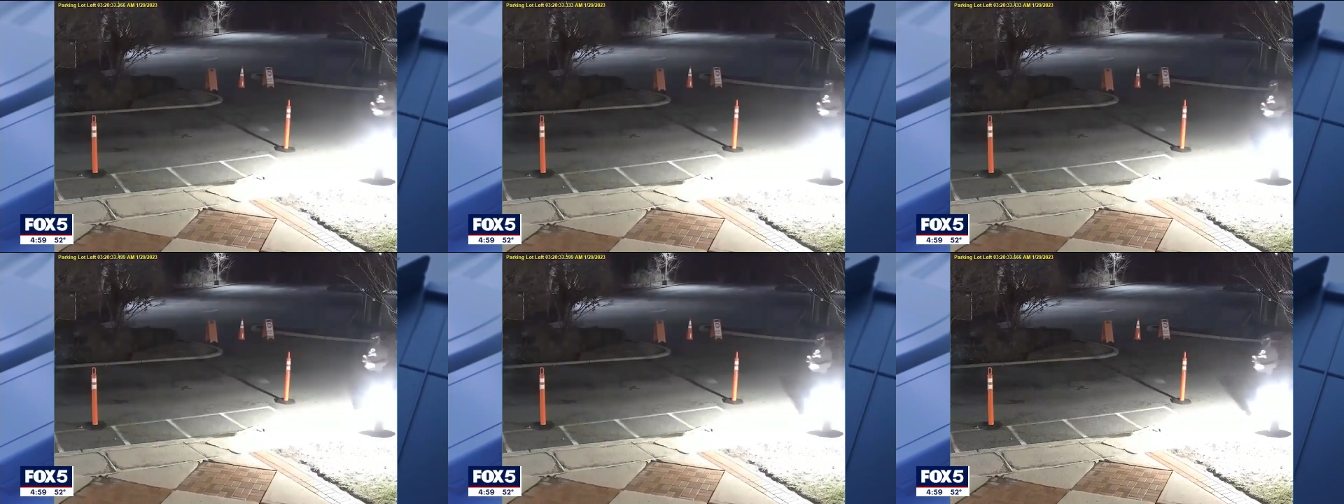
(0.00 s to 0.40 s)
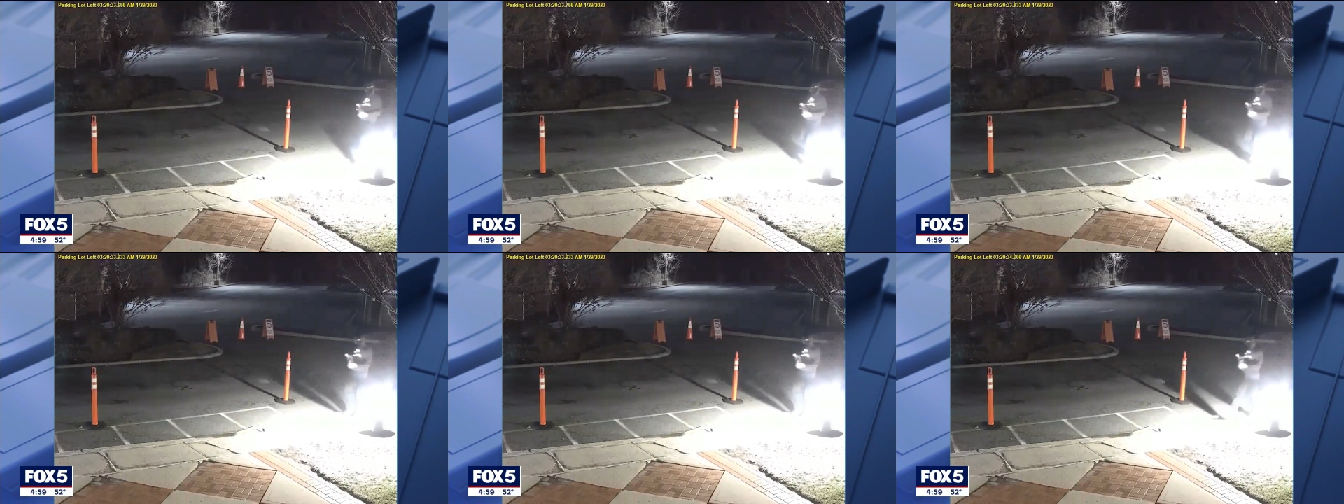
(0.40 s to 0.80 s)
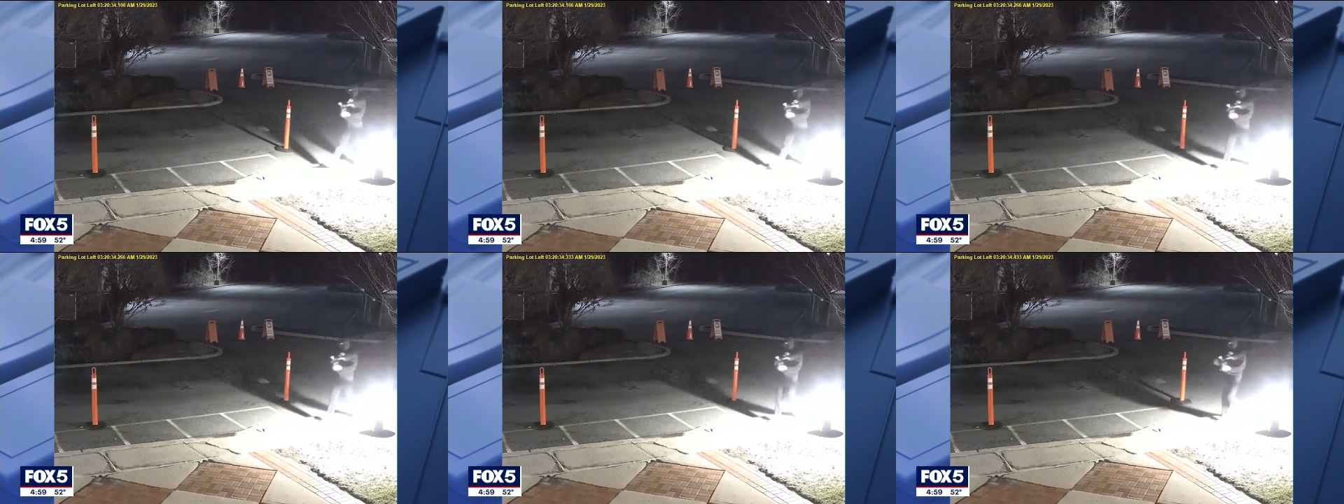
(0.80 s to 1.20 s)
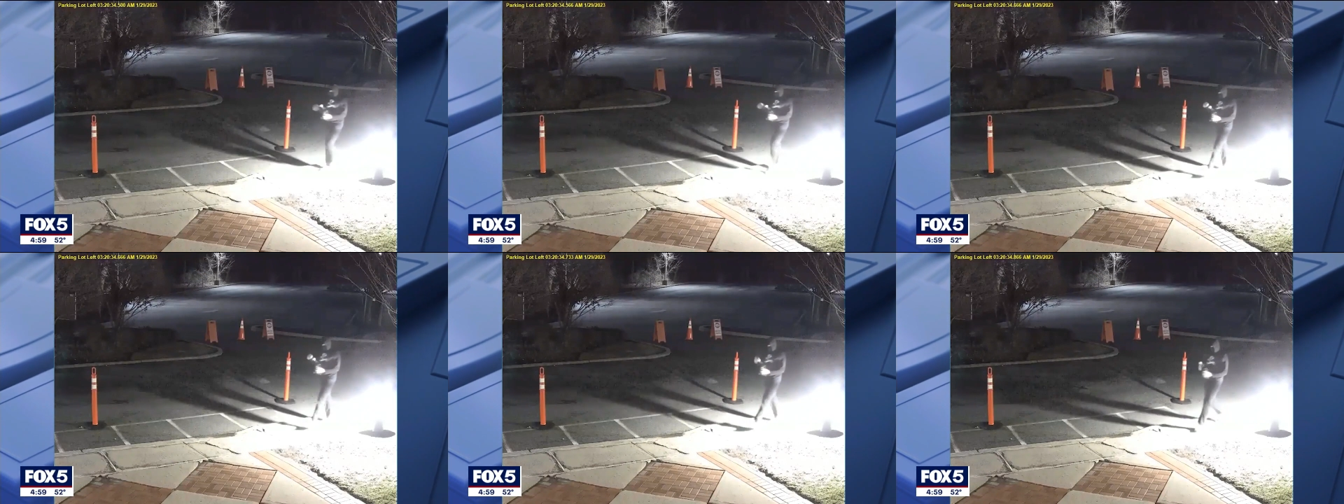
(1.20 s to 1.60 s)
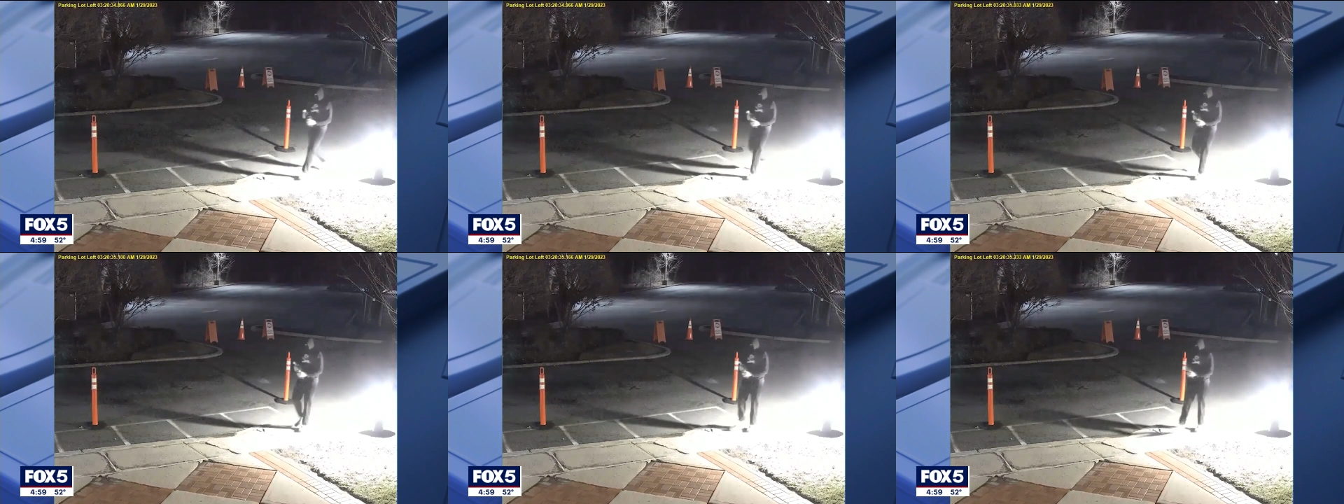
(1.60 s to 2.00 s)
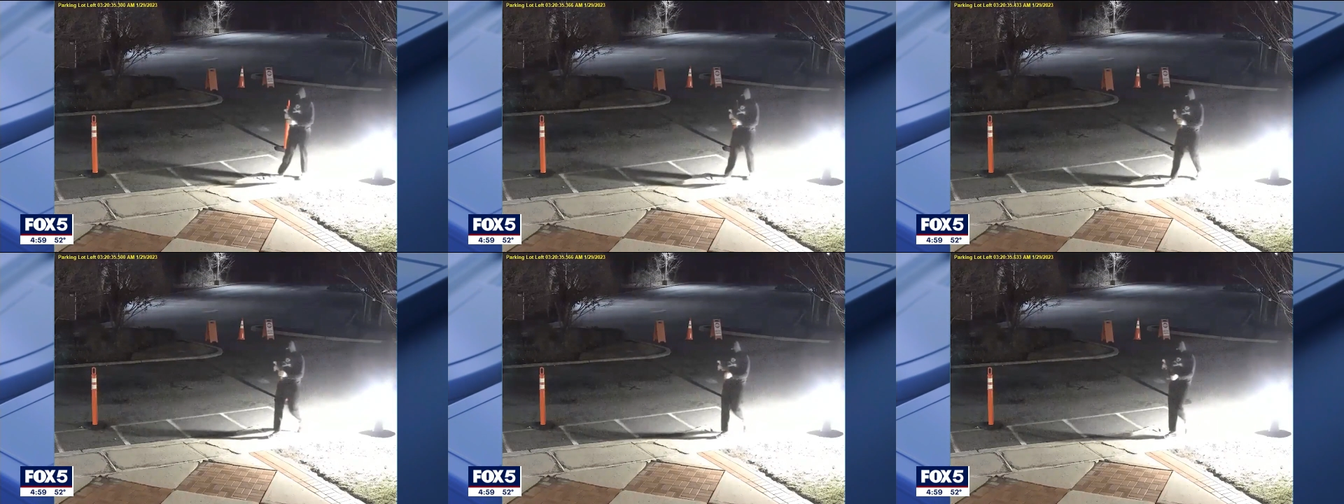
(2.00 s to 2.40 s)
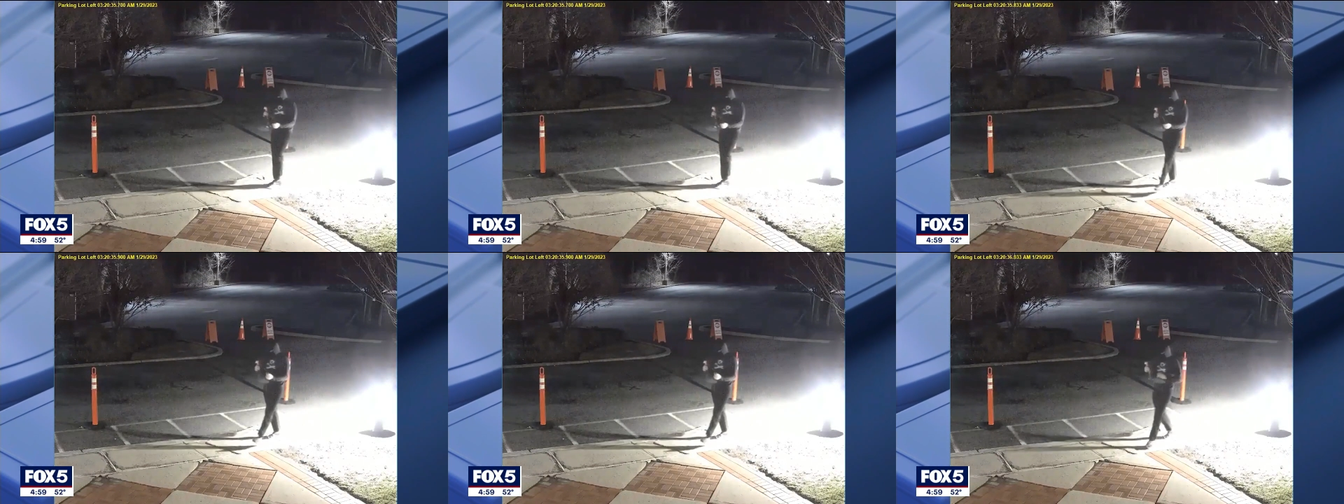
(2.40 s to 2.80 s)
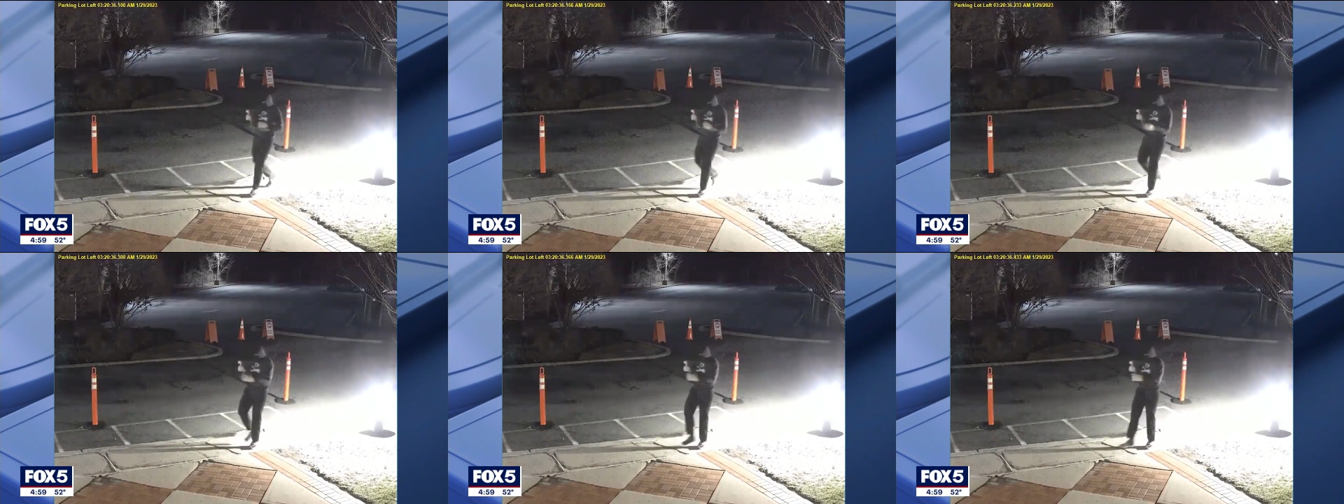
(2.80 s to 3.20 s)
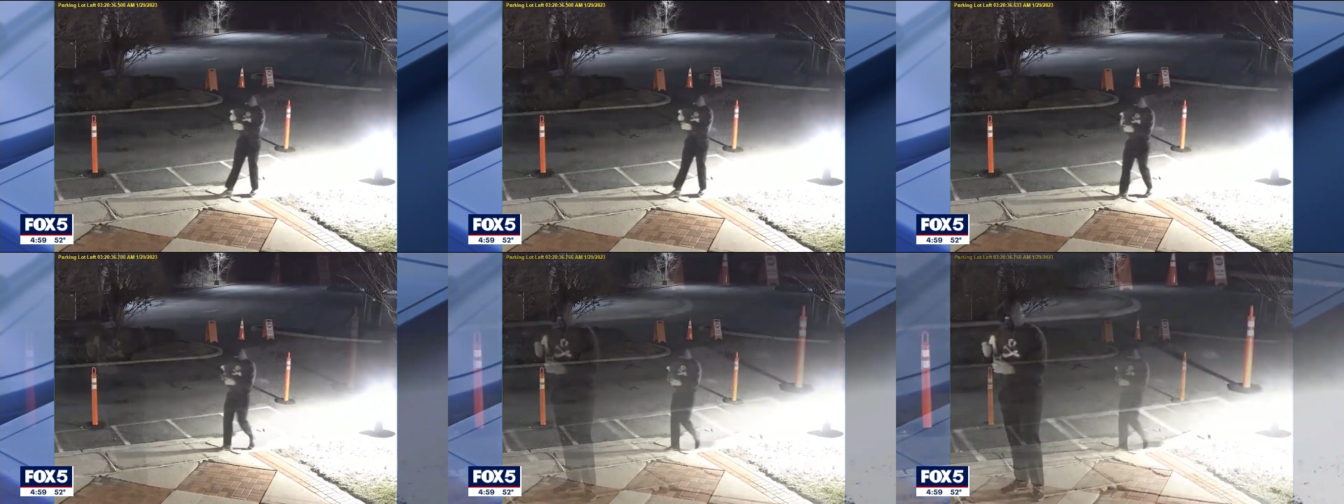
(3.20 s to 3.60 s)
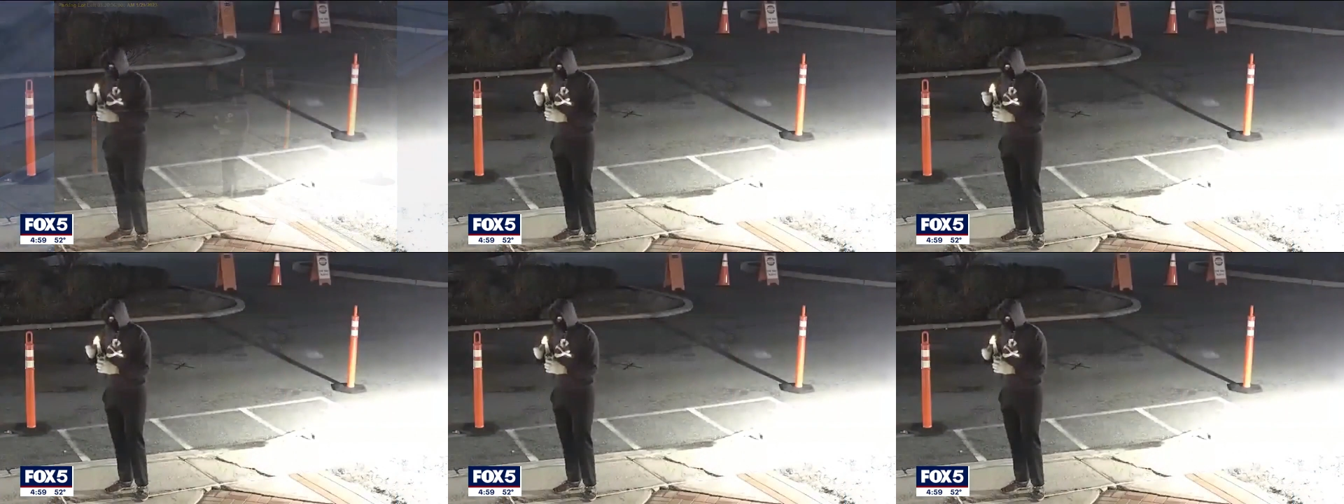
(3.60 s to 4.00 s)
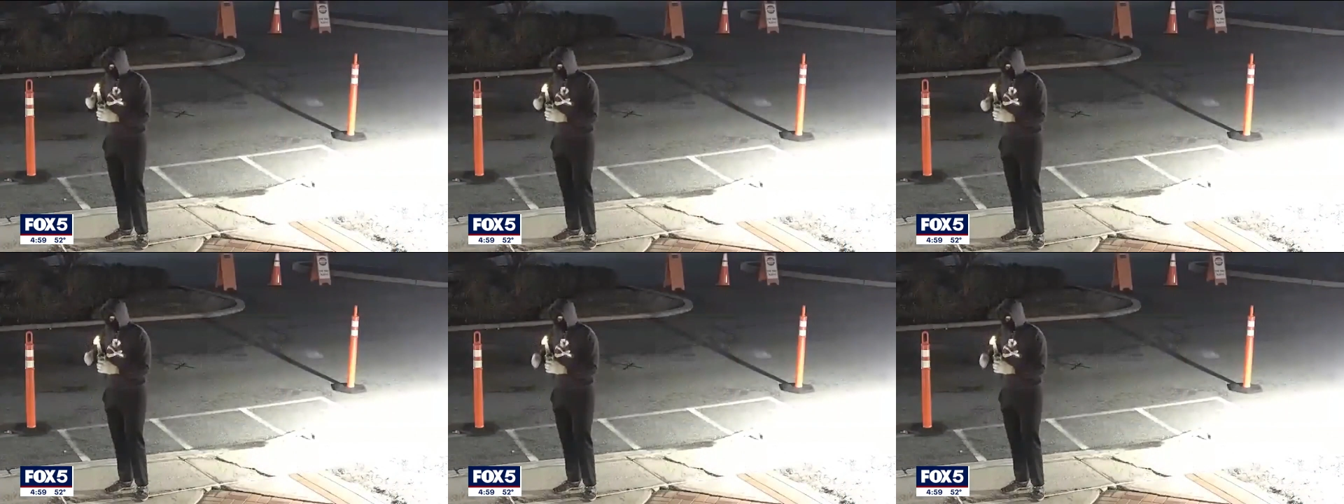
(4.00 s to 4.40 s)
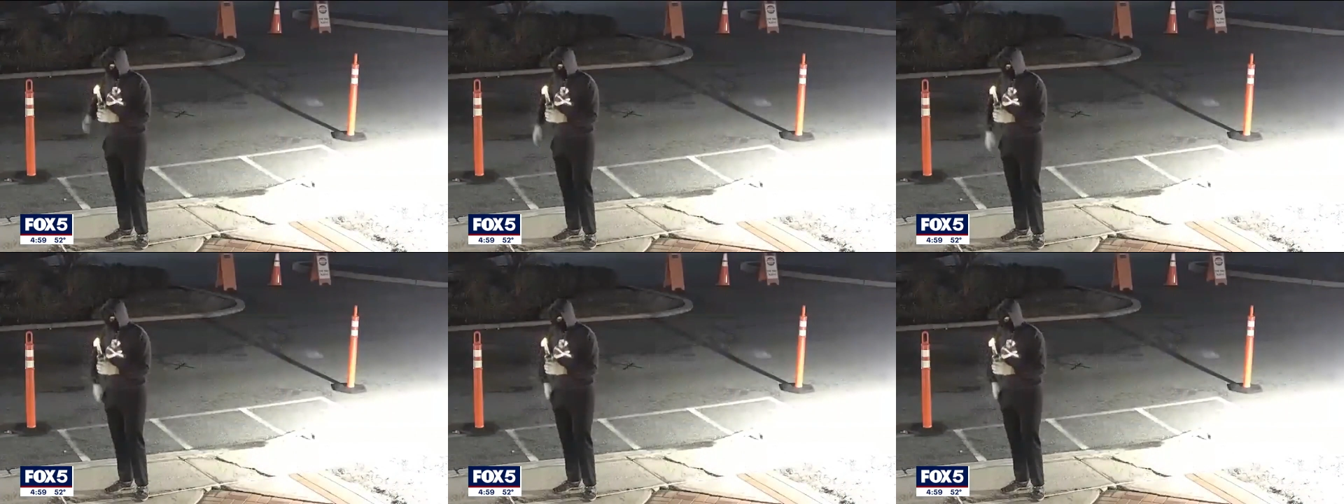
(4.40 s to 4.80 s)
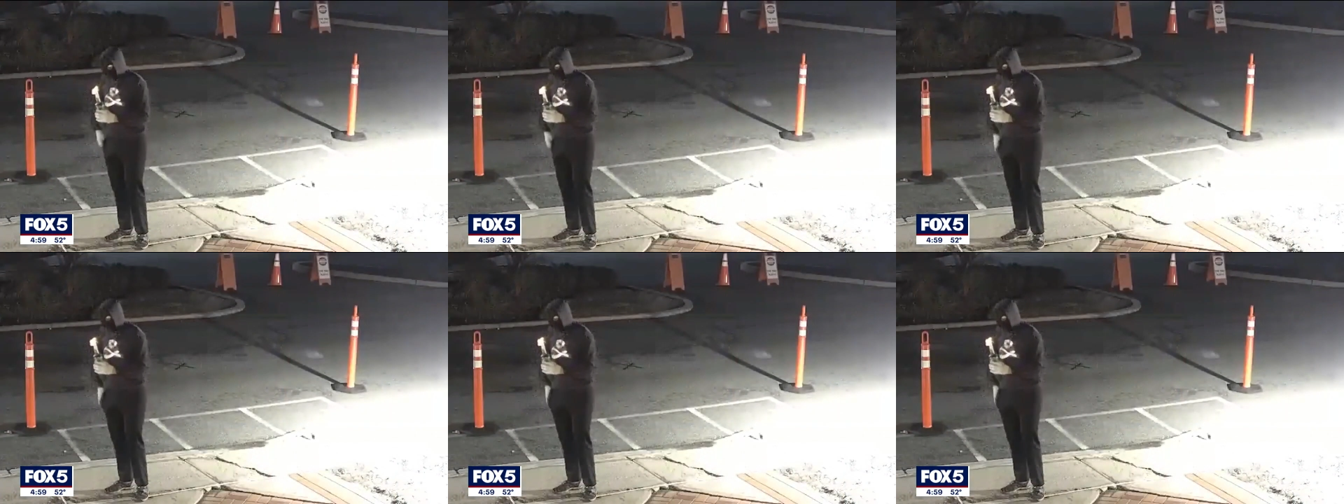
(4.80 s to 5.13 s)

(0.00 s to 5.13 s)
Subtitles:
[unreadable: no face in view]